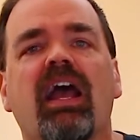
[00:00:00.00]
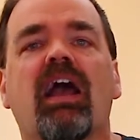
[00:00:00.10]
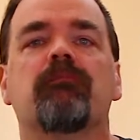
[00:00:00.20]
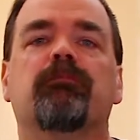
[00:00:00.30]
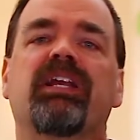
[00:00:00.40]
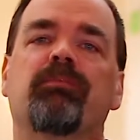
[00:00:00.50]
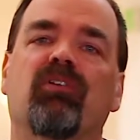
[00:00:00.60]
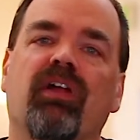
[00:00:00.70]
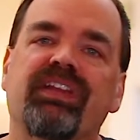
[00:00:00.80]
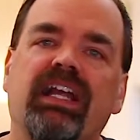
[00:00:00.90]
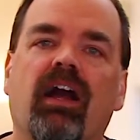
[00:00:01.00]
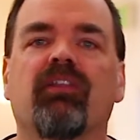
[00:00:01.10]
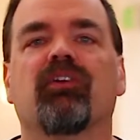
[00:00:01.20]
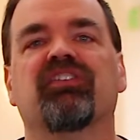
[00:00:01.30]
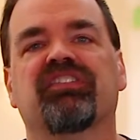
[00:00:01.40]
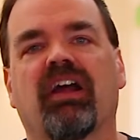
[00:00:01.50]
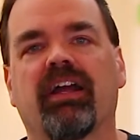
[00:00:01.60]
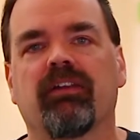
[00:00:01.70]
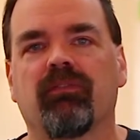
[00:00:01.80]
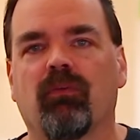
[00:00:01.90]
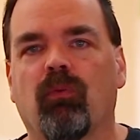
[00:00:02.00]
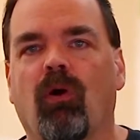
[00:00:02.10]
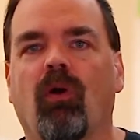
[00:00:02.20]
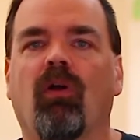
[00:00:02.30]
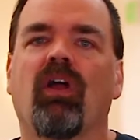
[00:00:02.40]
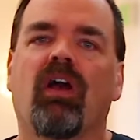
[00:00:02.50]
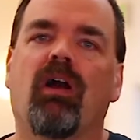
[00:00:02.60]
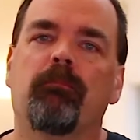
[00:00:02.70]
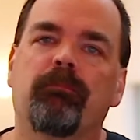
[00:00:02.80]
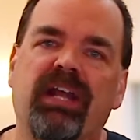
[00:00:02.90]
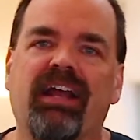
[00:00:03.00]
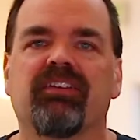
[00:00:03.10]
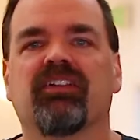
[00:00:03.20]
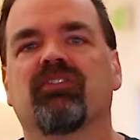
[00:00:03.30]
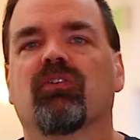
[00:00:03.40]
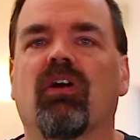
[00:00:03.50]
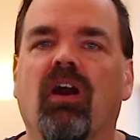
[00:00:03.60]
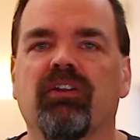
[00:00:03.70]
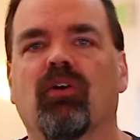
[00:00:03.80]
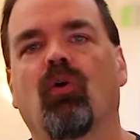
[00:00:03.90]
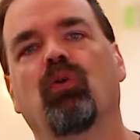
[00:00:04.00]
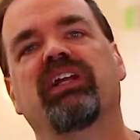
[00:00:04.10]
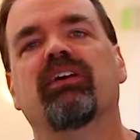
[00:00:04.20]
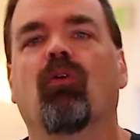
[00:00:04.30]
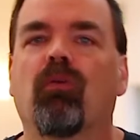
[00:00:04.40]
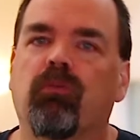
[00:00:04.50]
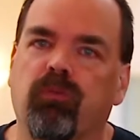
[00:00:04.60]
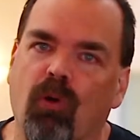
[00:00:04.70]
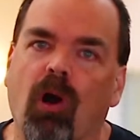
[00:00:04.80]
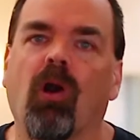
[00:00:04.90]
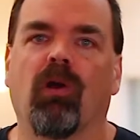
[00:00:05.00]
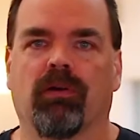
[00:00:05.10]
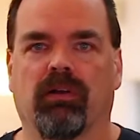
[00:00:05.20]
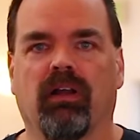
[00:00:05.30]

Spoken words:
and people on the other side of the wall abandoned or unholy or wrong.